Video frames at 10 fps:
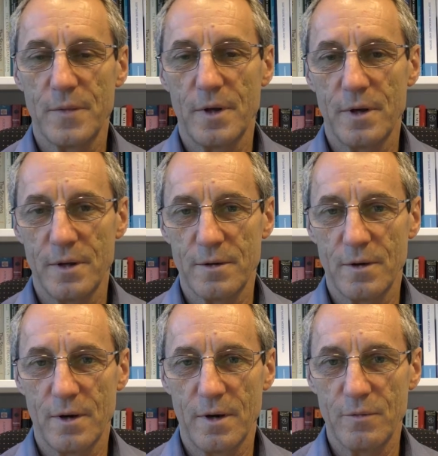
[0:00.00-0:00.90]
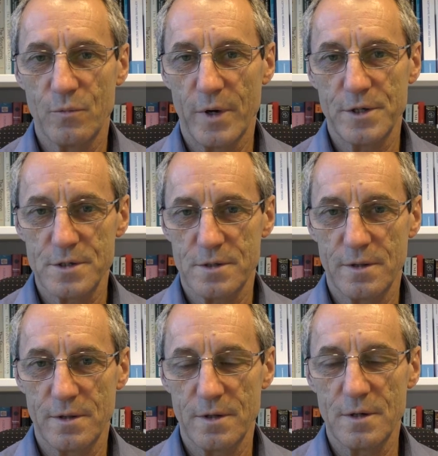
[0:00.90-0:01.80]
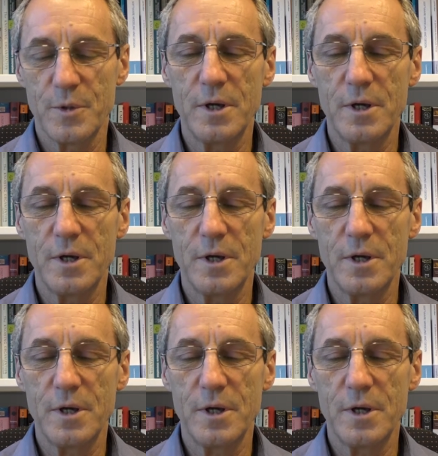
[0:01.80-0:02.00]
and I register that I'm